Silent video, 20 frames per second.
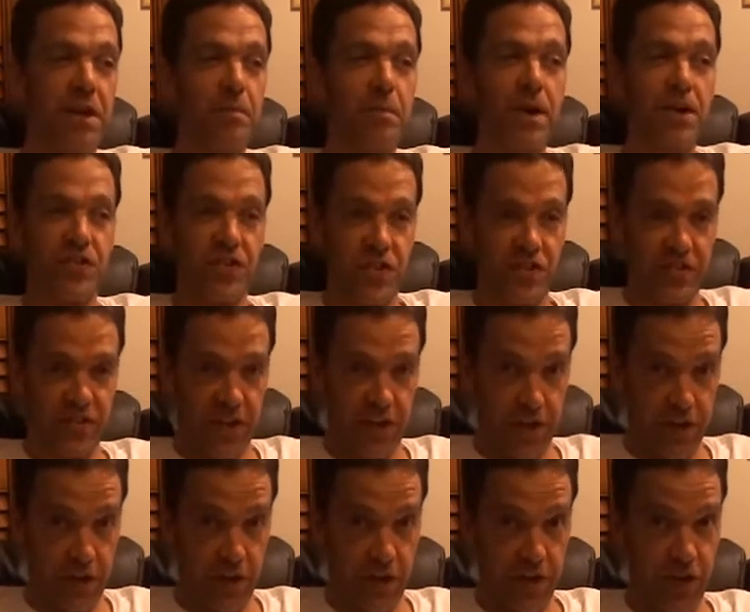my
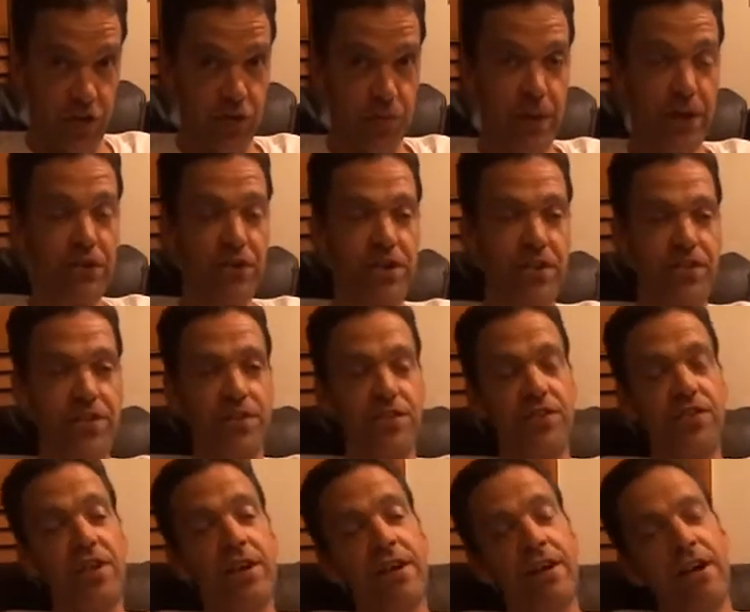psychedelic
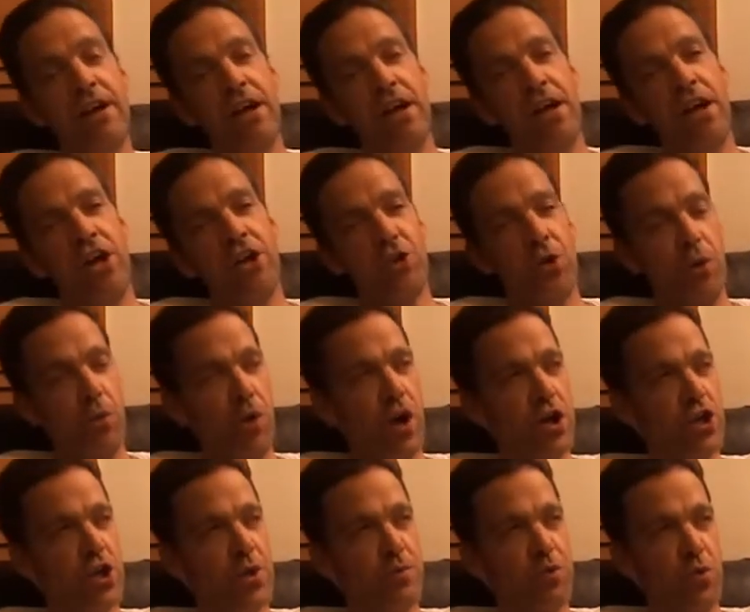experiences. So I
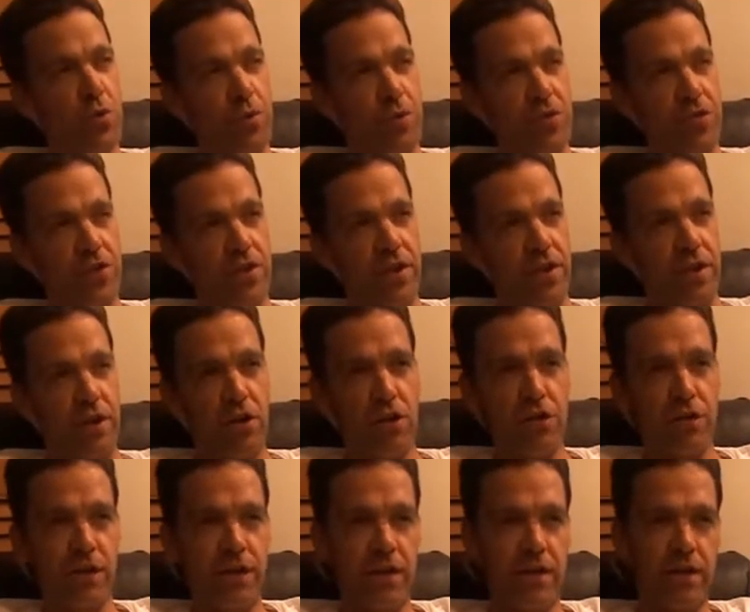walked up to him and said,
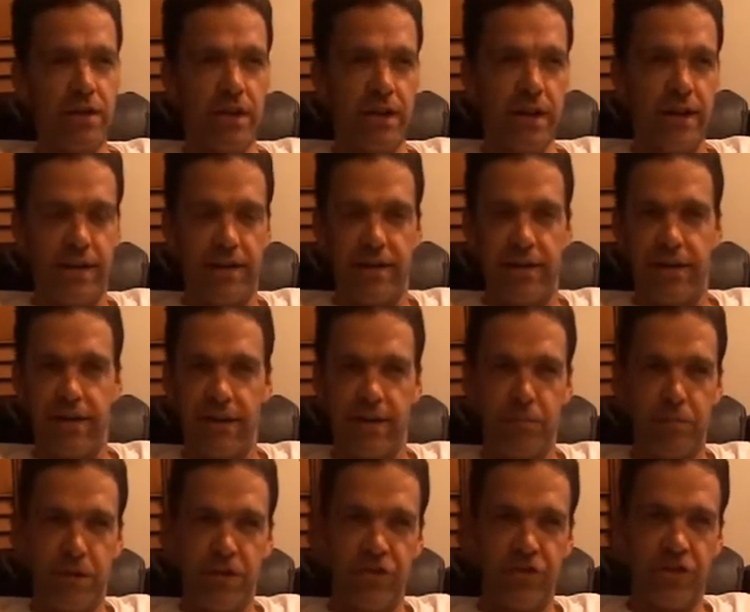oh, I
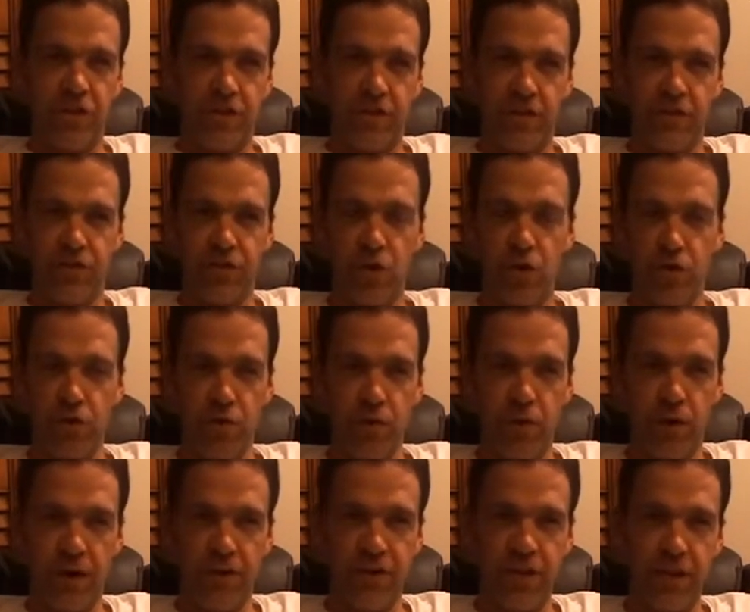mentioned, so
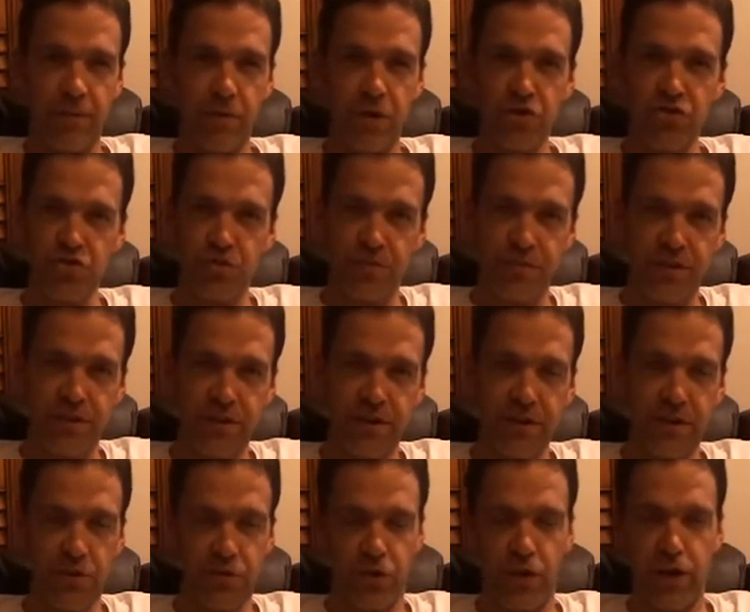you take mushrooms, huh?
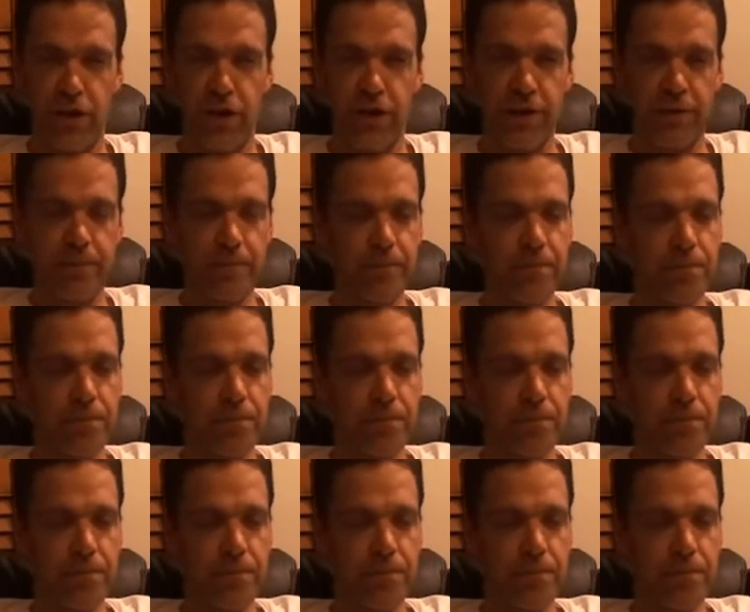He goes, yeah.